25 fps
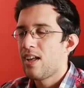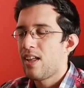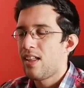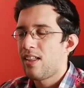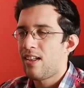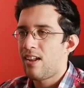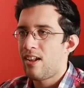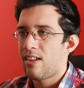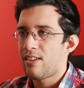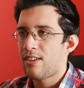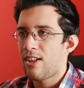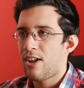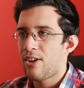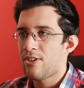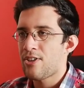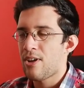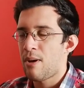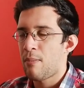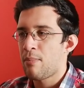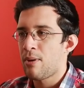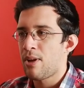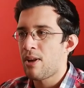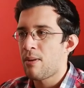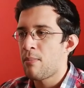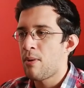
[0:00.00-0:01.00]
that I'll touch
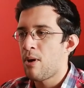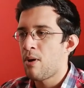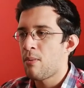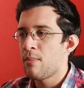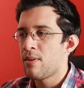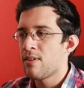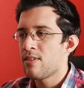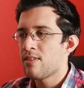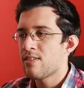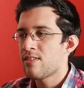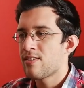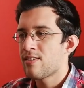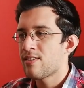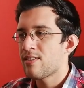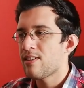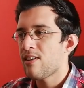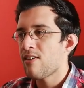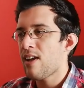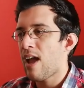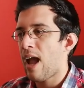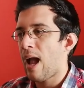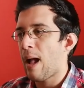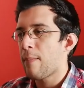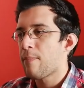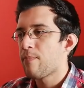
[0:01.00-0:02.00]
up in a moment. So
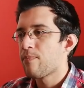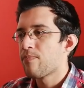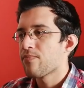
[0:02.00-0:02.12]
yeah,